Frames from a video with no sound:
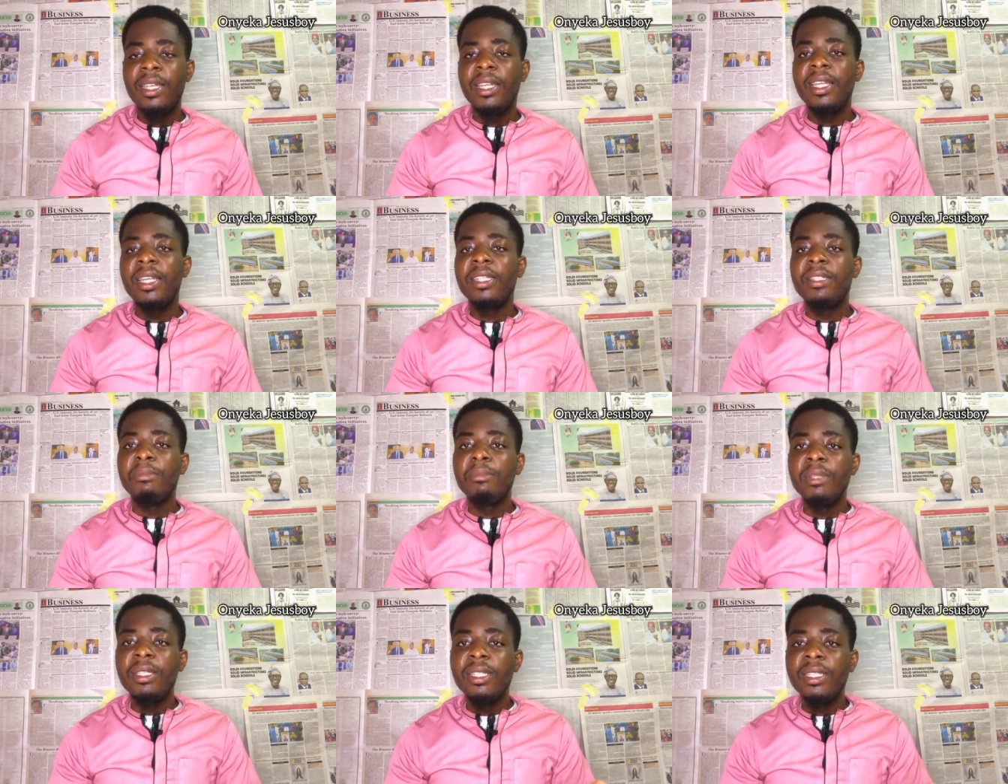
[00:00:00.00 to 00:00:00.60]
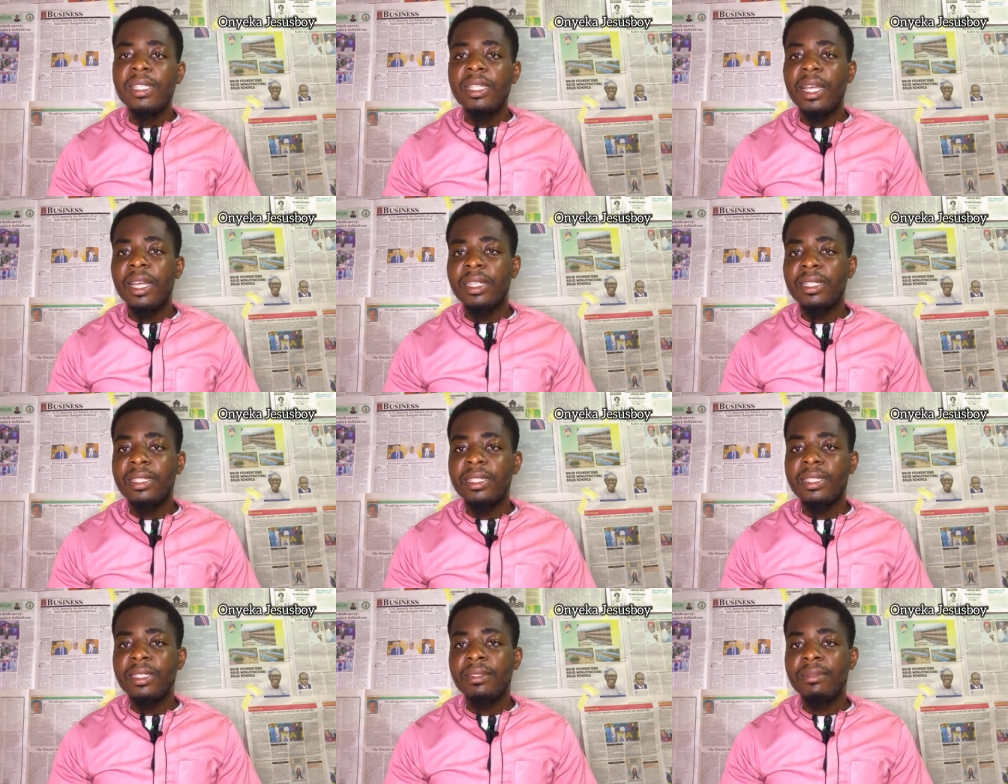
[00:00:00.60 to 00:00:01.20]
it means
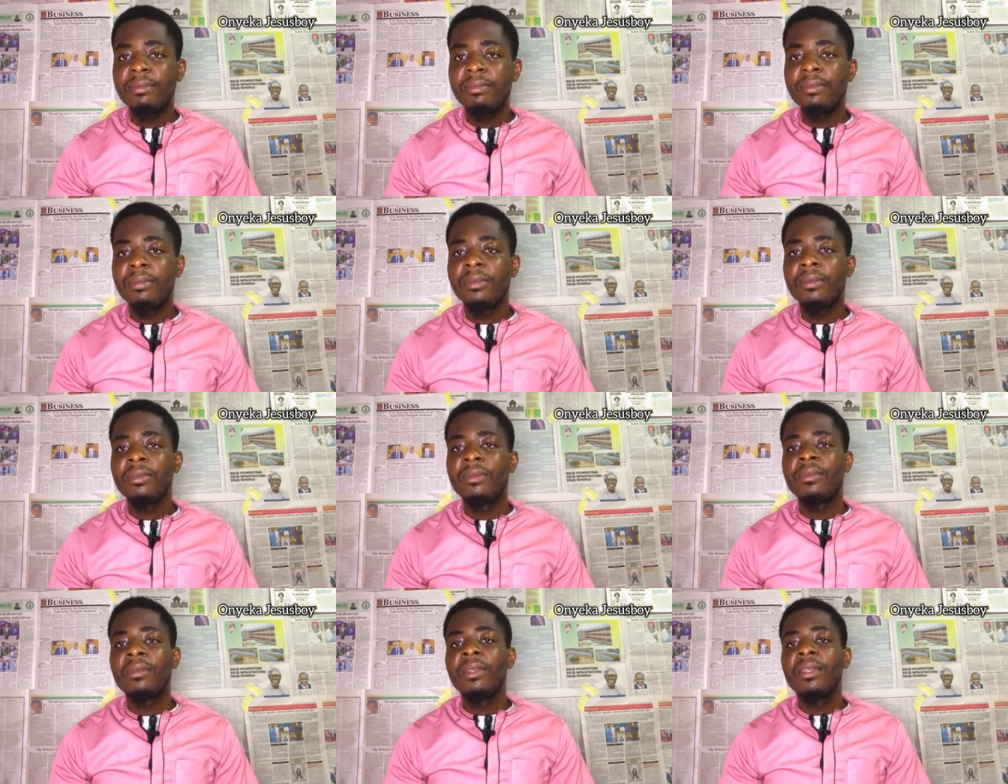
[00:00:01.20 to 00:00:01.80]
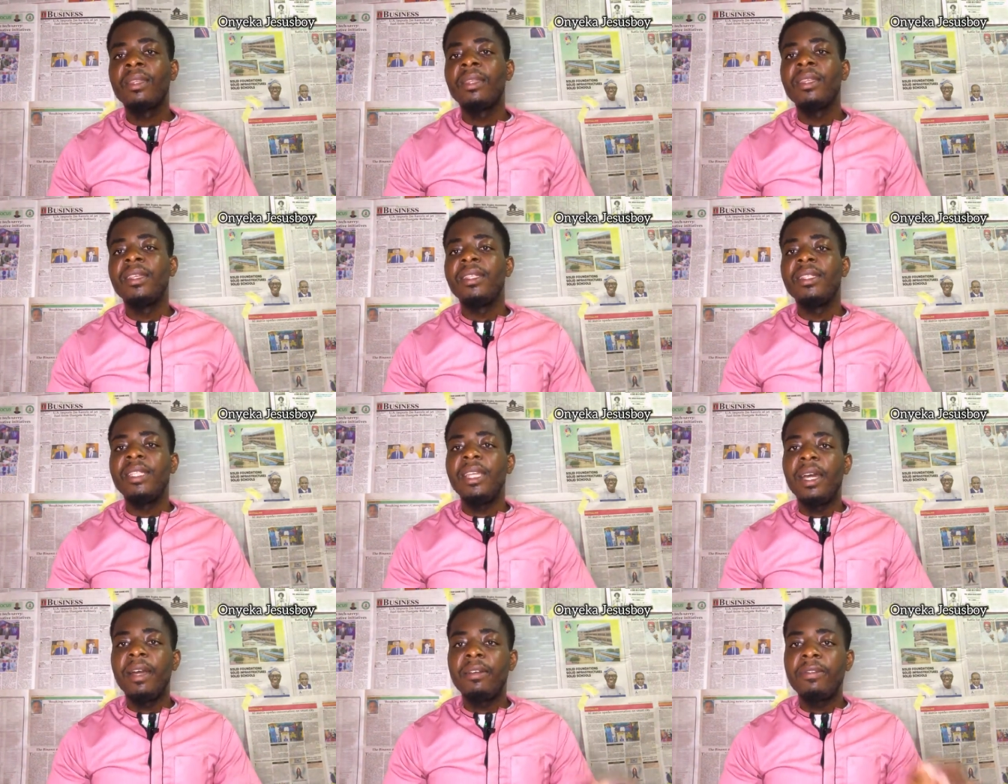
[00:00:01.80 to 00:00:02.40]
that
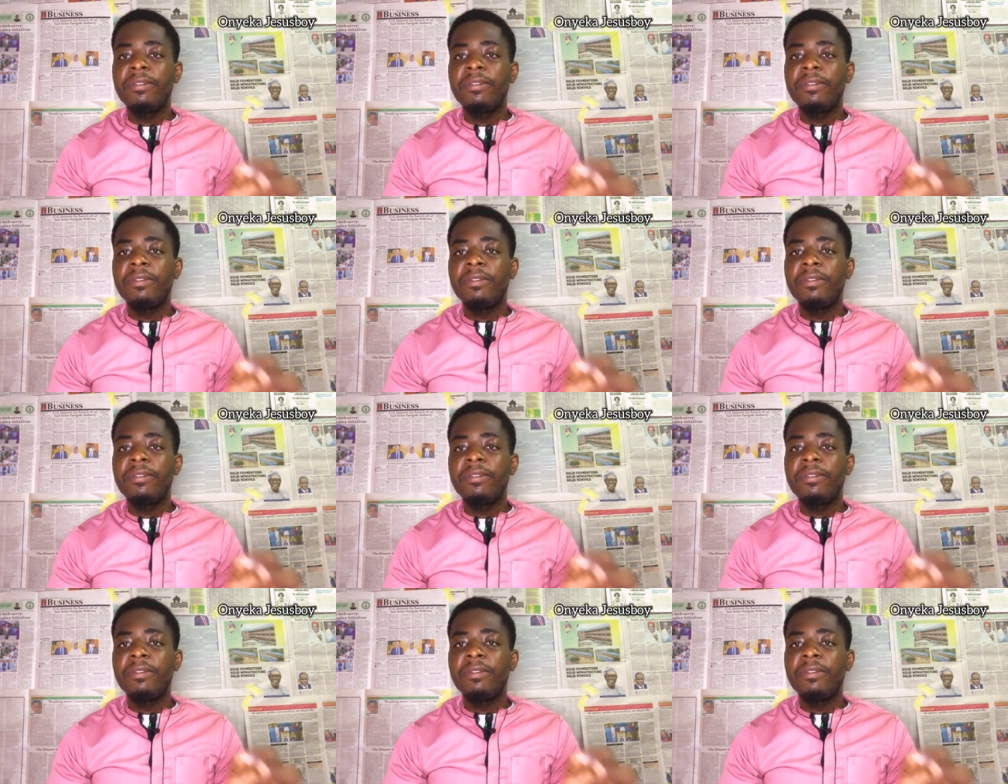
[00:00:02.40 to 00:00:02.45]
the